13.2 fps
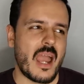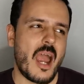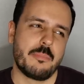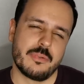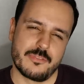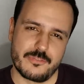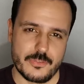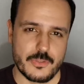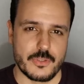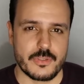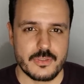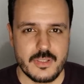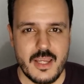I
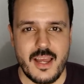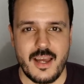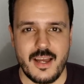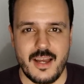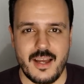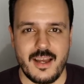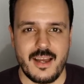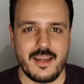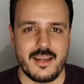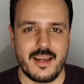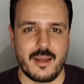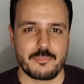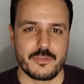prefer. Uh,
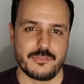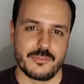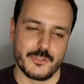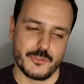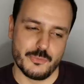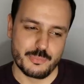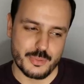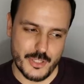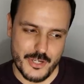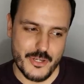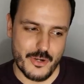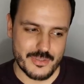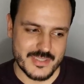I prefer to
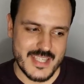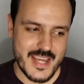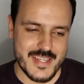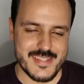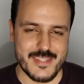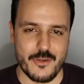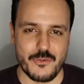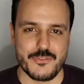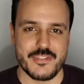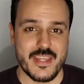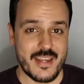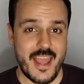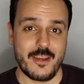prioritize
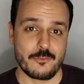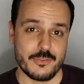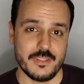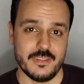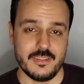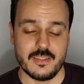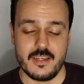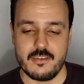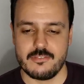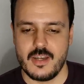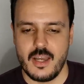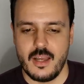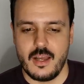those that I really
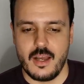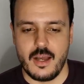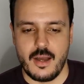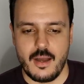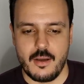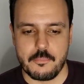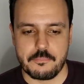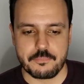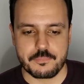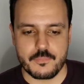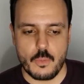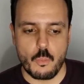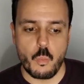love.
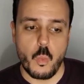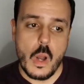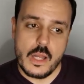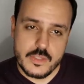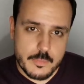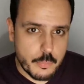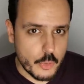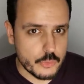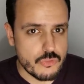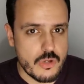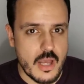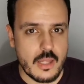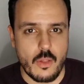Um, Bois de
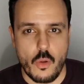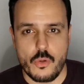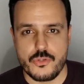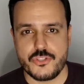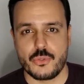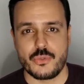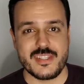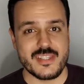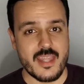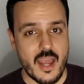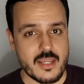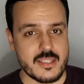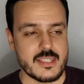Portugal also is
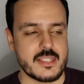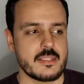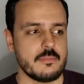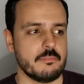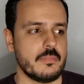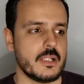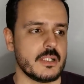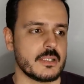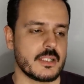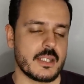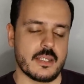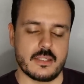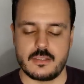nice, but
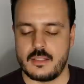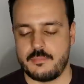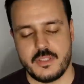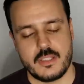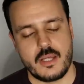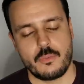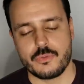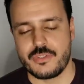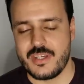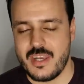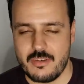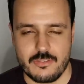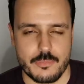again, I, I would
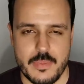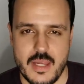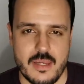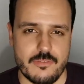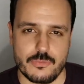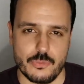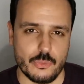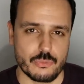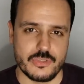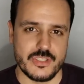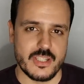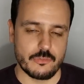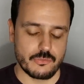never pay full
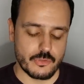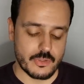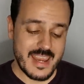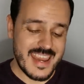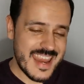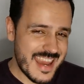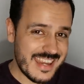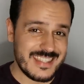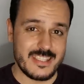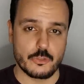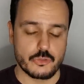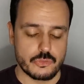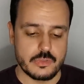retail for
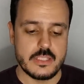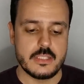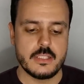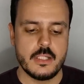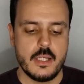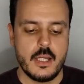any Creed.